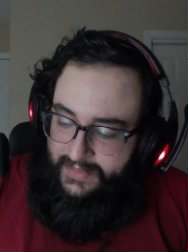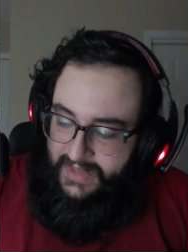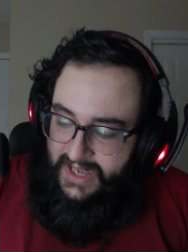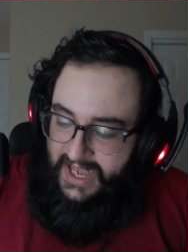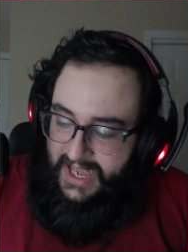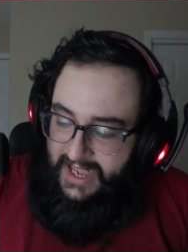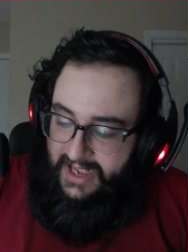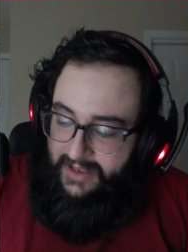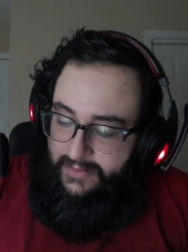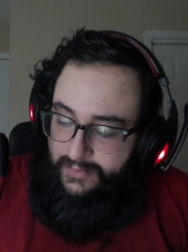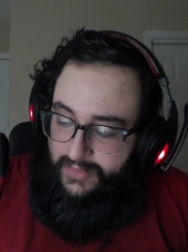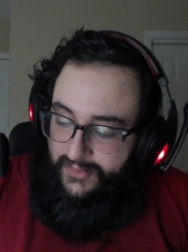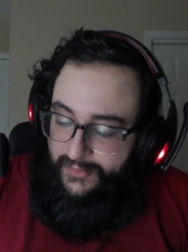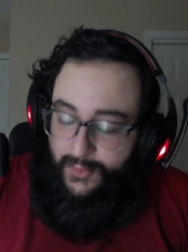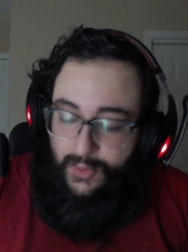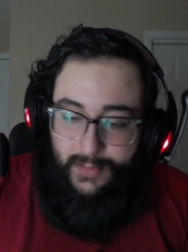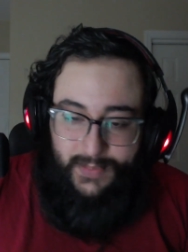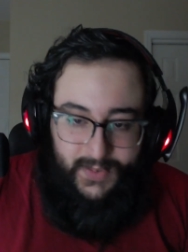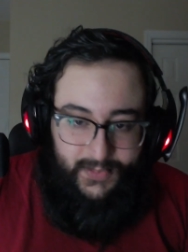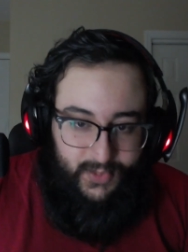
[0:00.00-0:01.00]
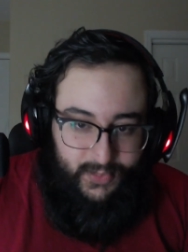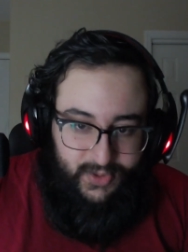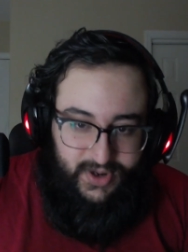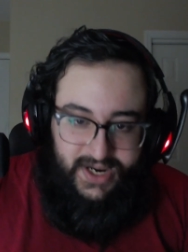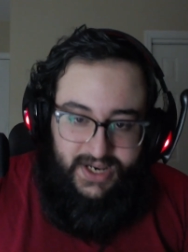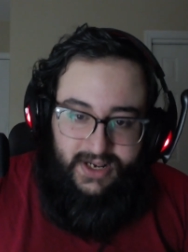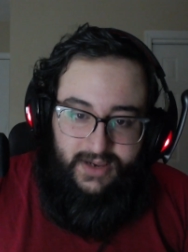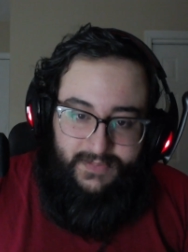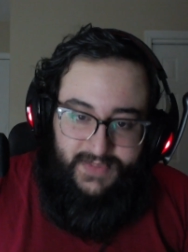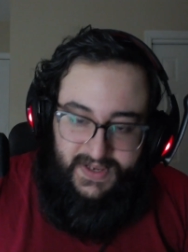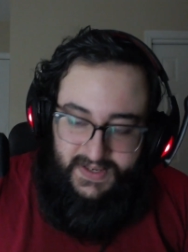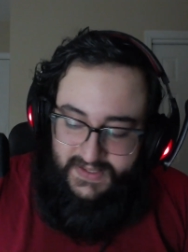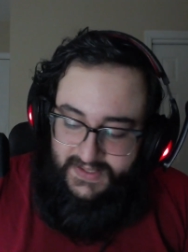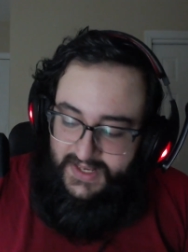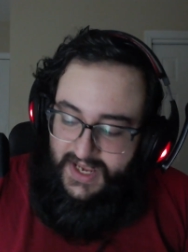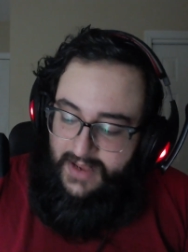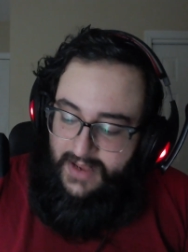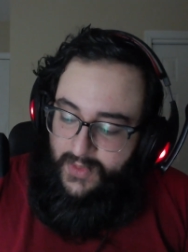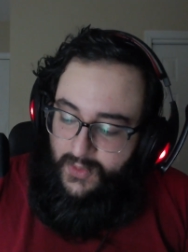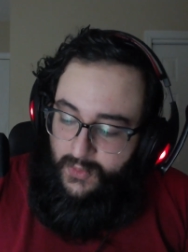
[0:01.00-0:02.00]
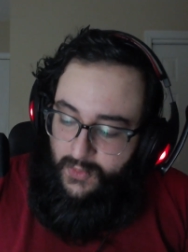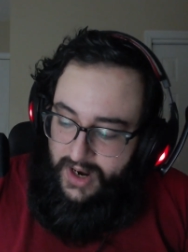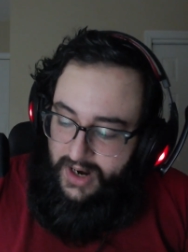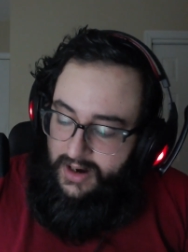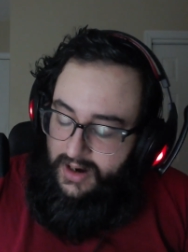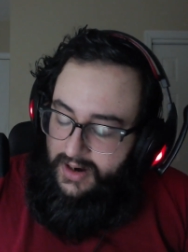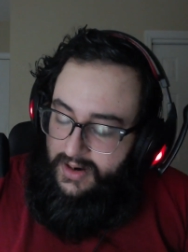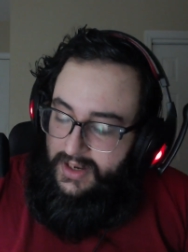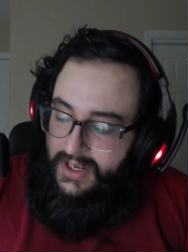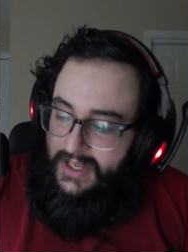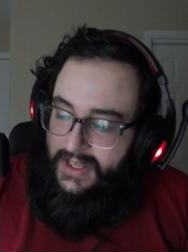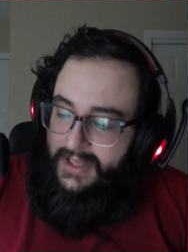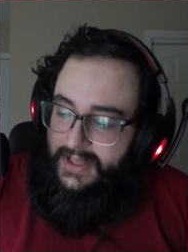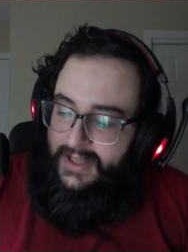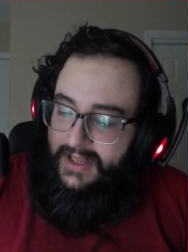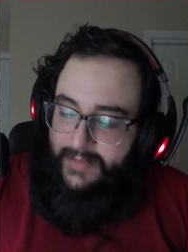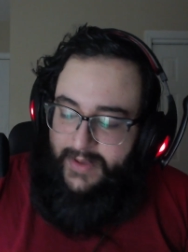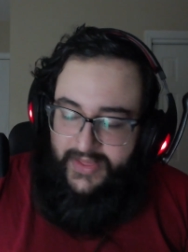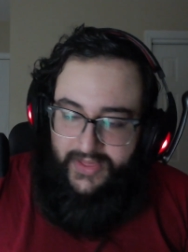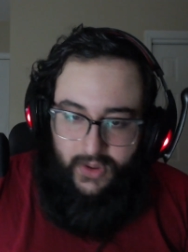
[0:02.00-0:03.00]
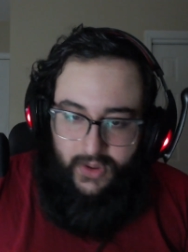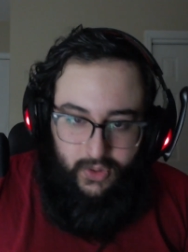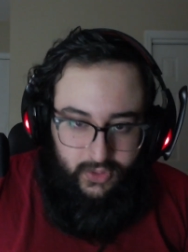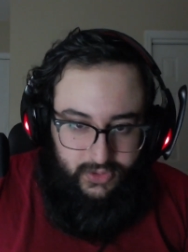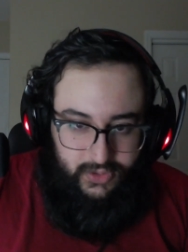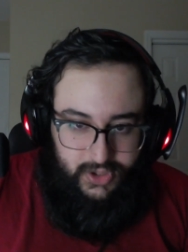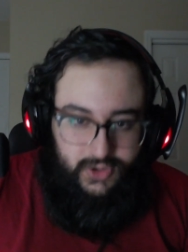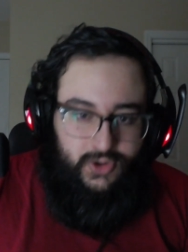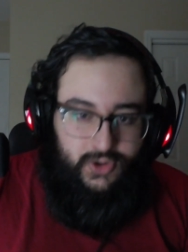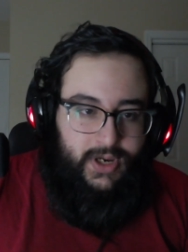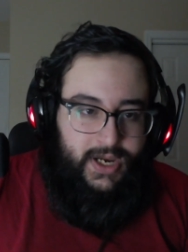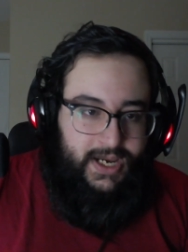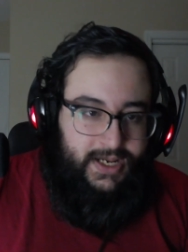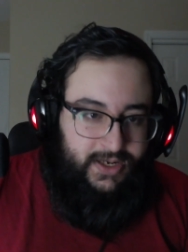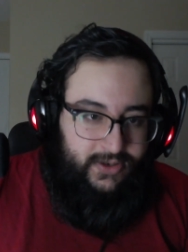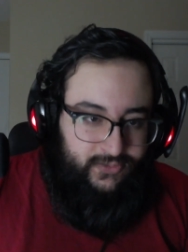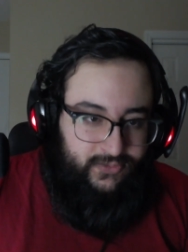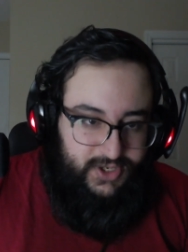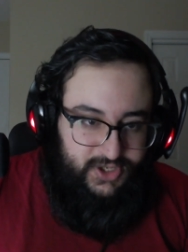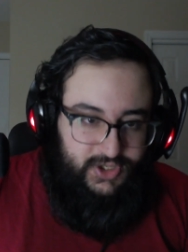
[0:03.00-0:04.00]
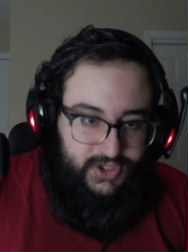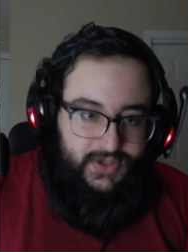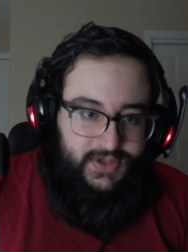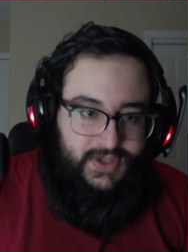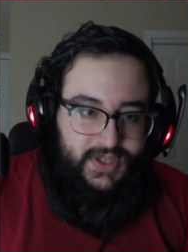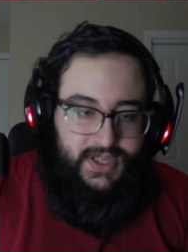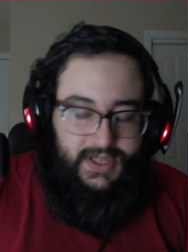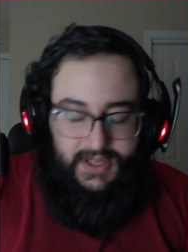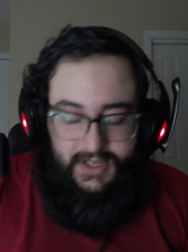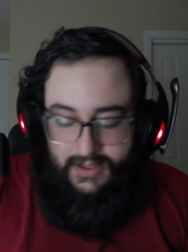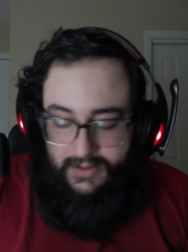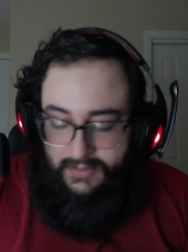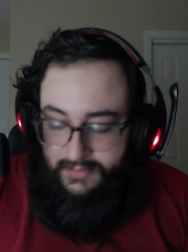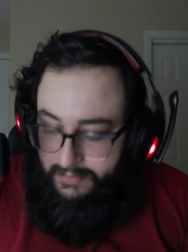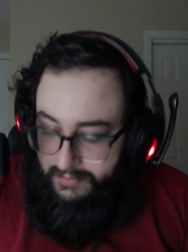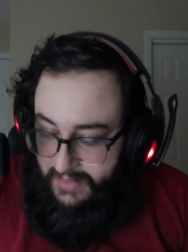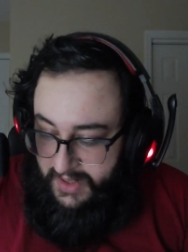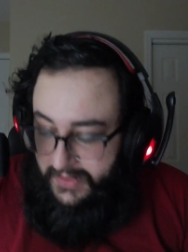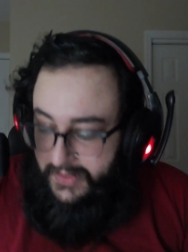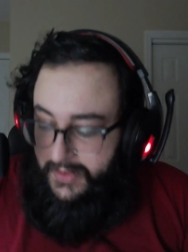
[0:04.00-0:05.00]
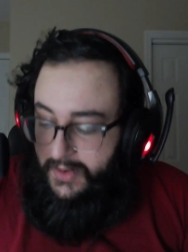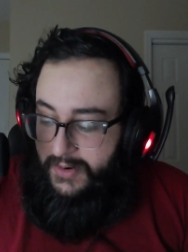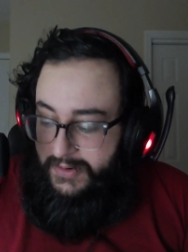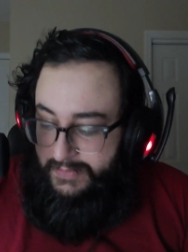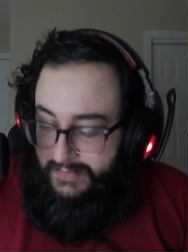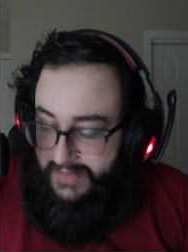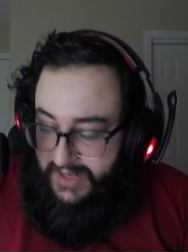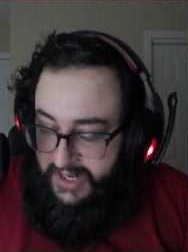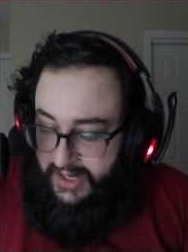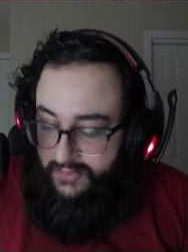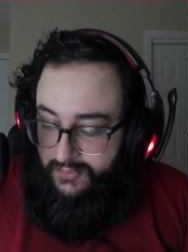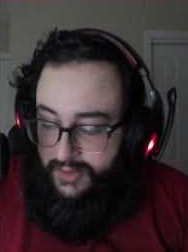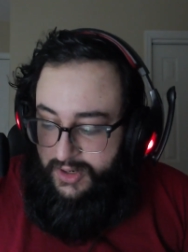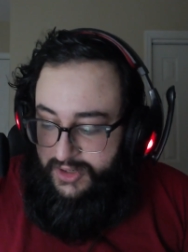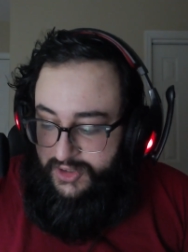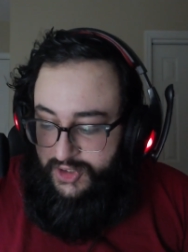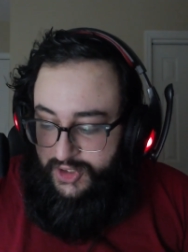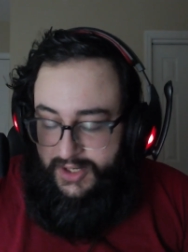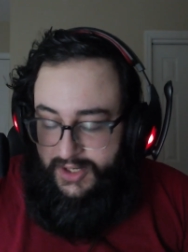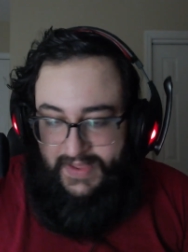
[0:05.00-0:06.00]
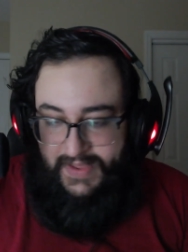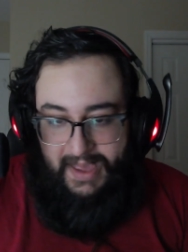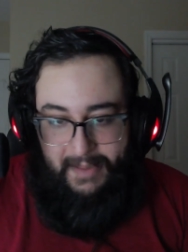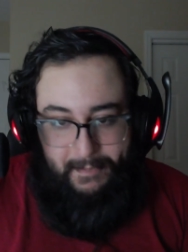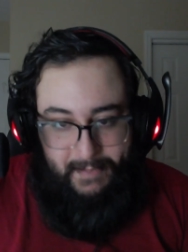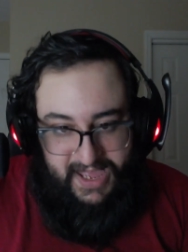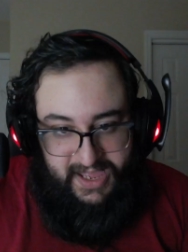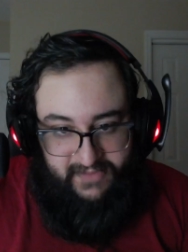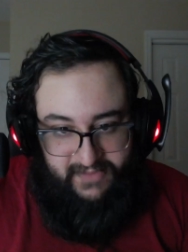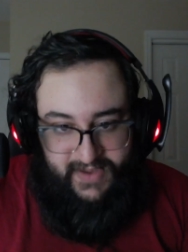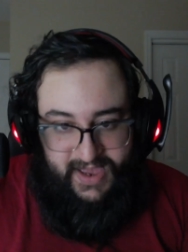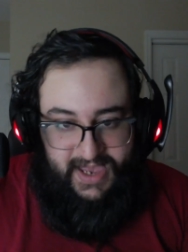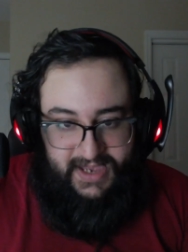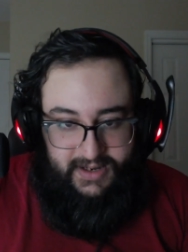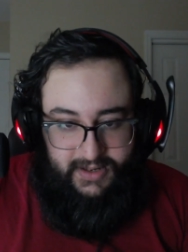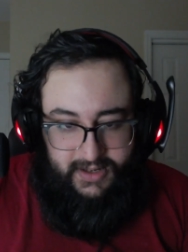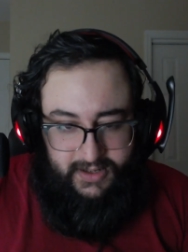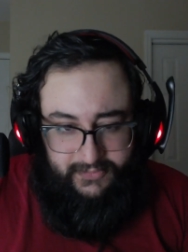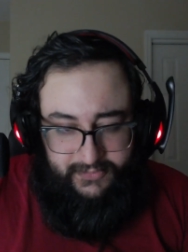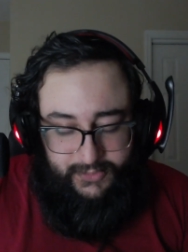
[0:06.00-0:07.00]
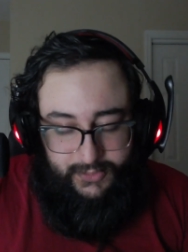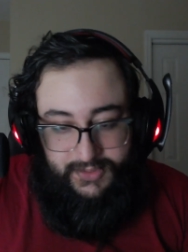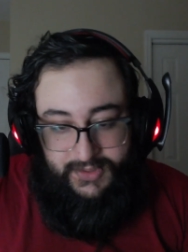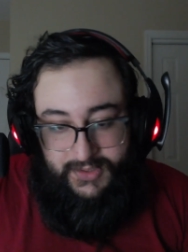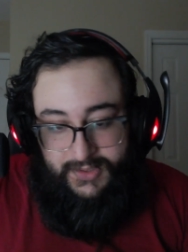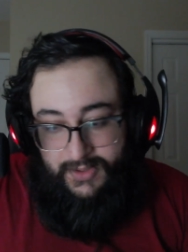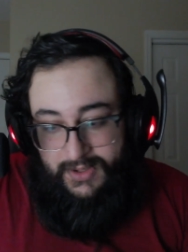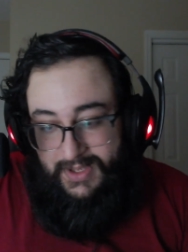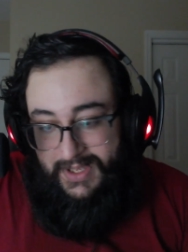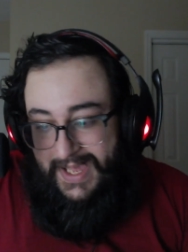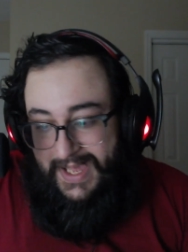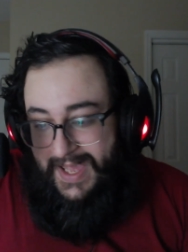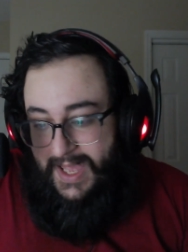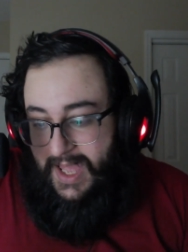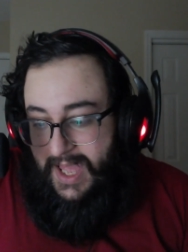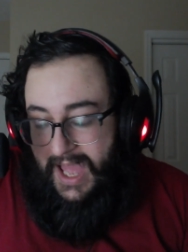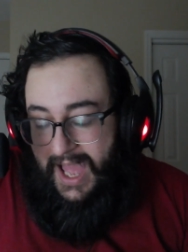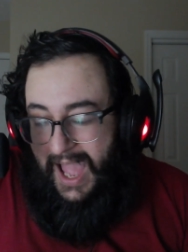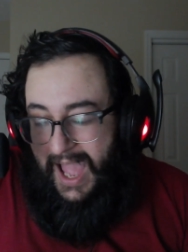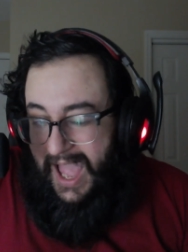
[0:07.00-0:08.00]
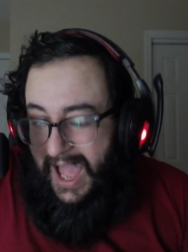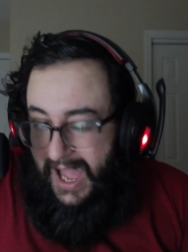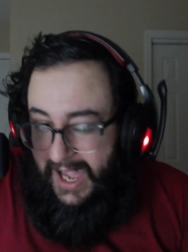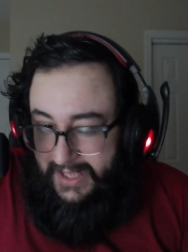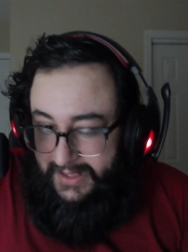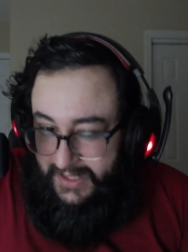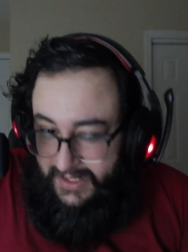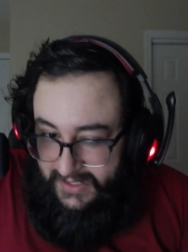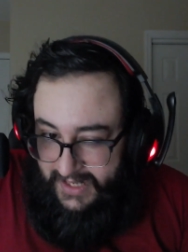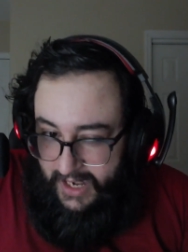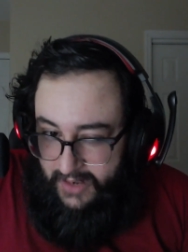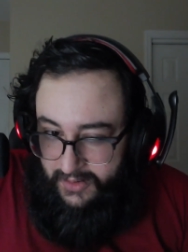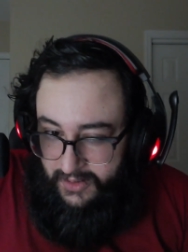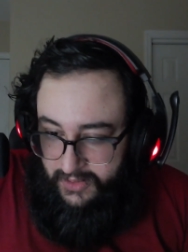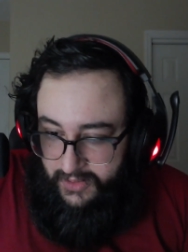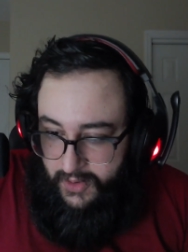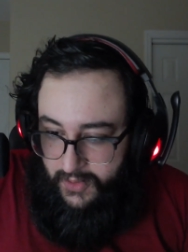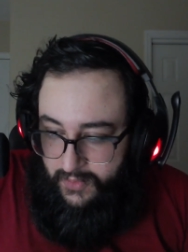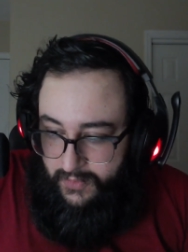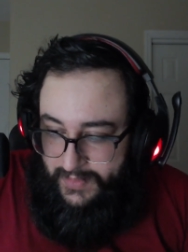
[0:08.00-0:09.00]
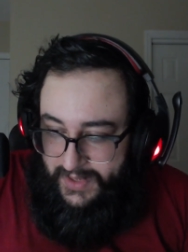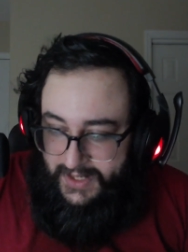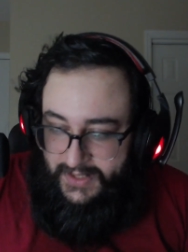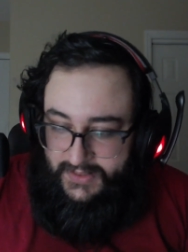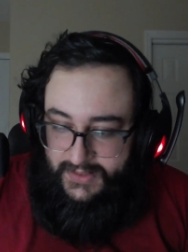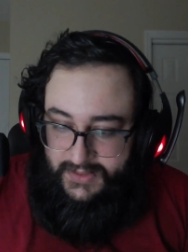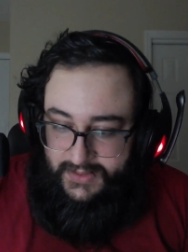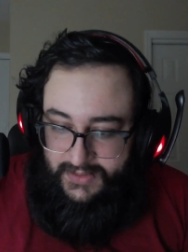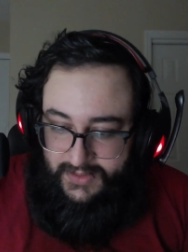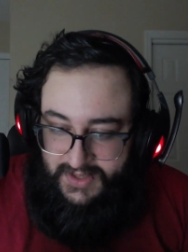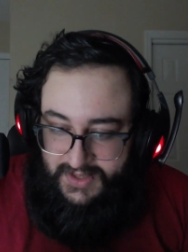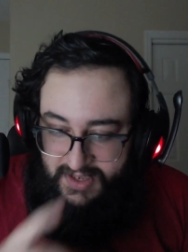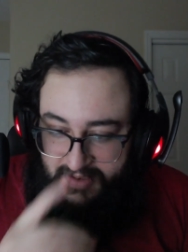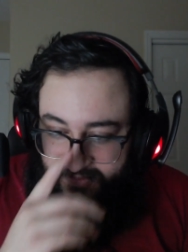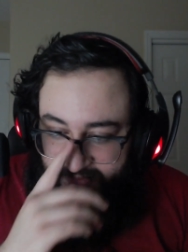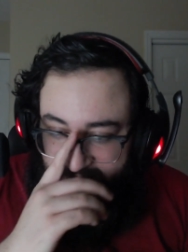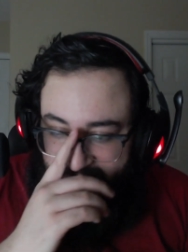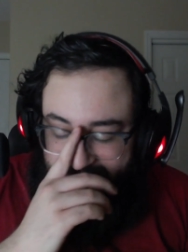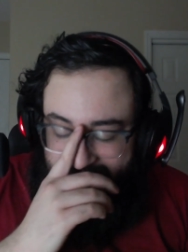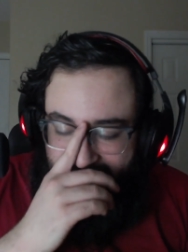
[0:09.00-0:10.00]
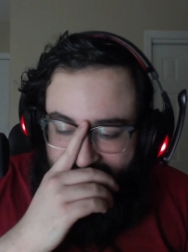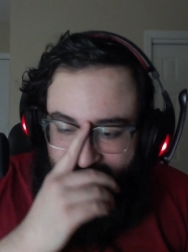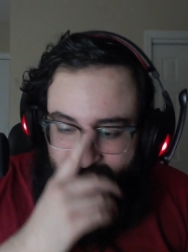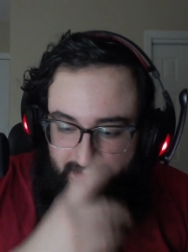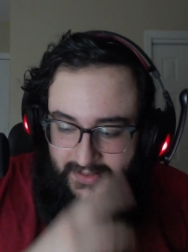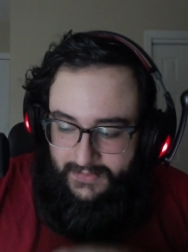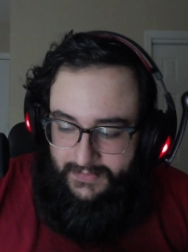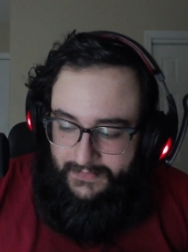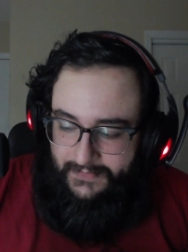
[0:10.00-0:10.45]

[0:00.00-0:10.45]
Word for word: and before people bring it up, yes, I'm aware about the whole Ukraine and Russian thing and Mithyard being in Russia that may have had an influence in it. I highly doubt it though because the events